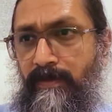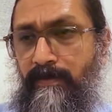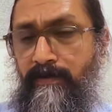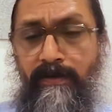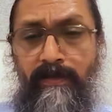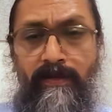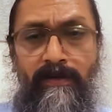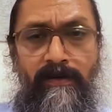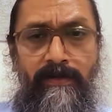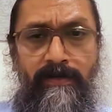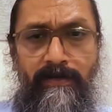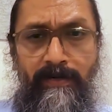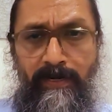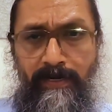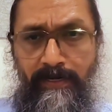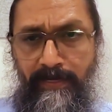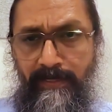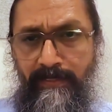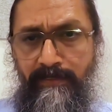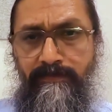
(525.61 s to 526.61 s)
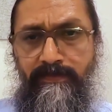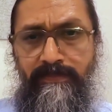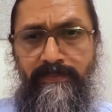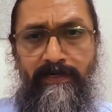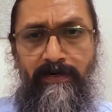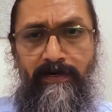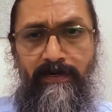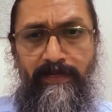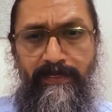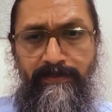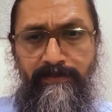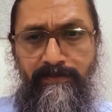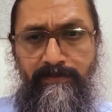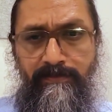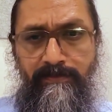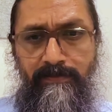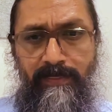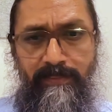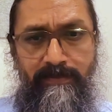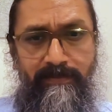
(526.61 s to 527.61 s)
regular connect with their
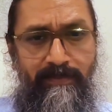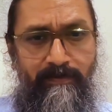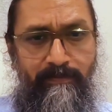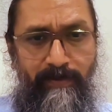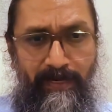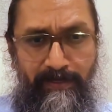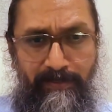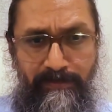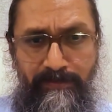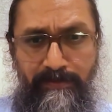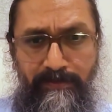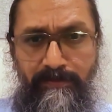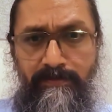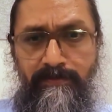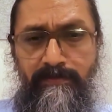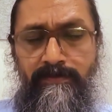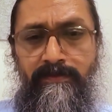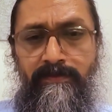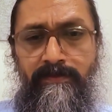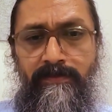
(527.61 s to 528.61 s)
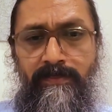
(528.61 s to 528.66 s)
leads and their managers.